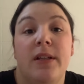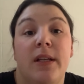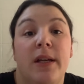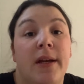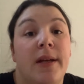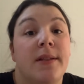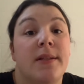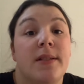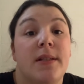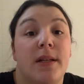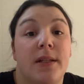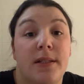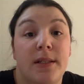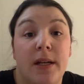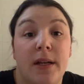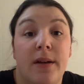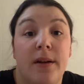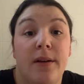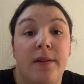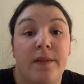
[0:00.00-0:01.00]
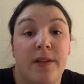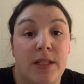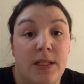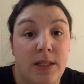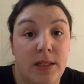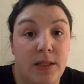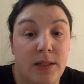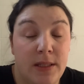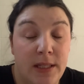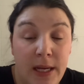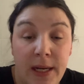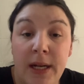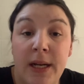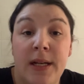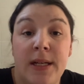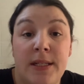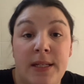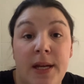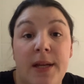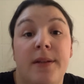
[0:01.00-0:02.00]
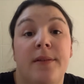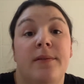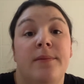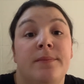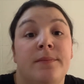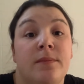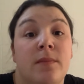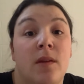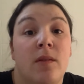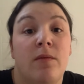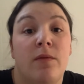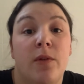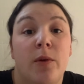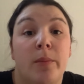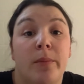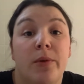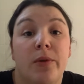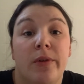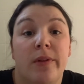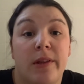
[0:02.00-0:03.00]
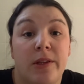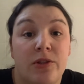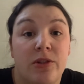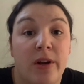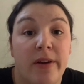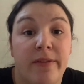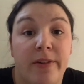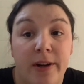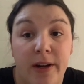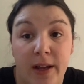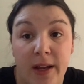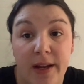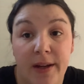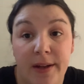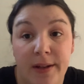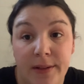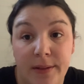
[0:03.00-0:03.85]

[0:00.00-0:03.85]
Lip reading: gets a 10 out of 10 from both Trevor and I,